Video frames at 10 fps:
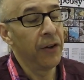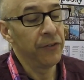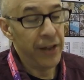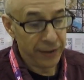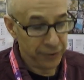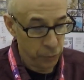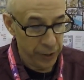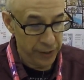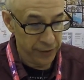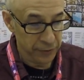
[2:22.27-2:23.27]
next
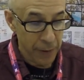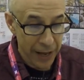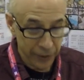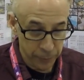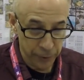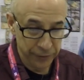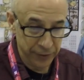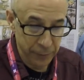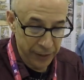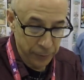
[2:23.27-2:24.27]
with, is
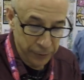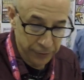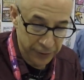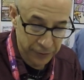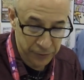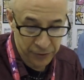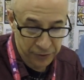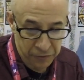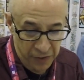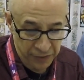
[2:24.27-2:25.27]
monoprinting. Monoprinting is
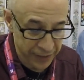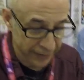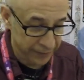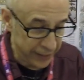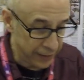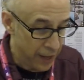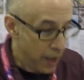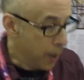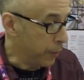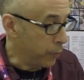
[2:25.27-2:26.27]
just a fun technique
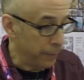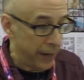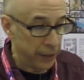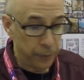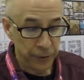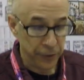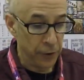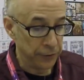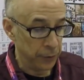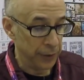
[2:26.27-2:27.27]
but what monoprinting
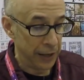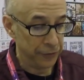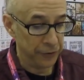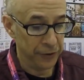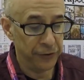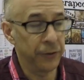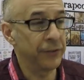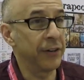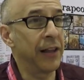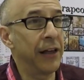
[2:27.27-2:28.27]
also allows you to do
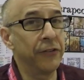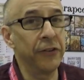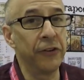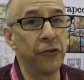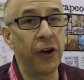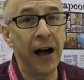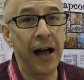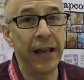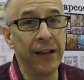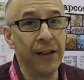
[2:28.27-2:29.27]
is it allows you to
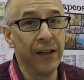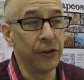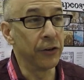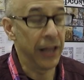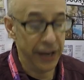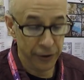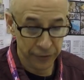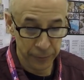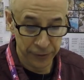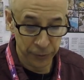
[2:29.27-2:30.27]
dry your
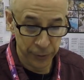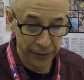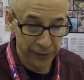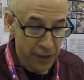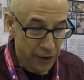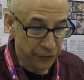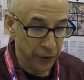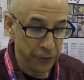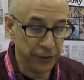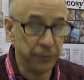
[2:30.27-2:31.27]
layers in between.
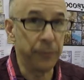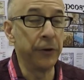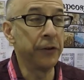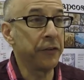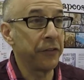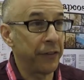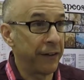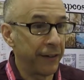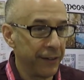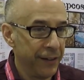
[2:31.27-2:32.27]
So this beautiful
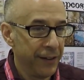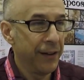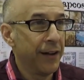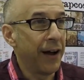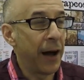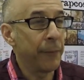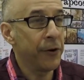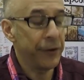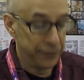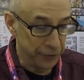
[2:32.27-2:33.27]
thing, I'm
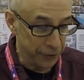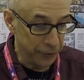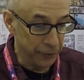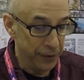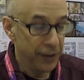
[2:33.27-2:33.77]
going to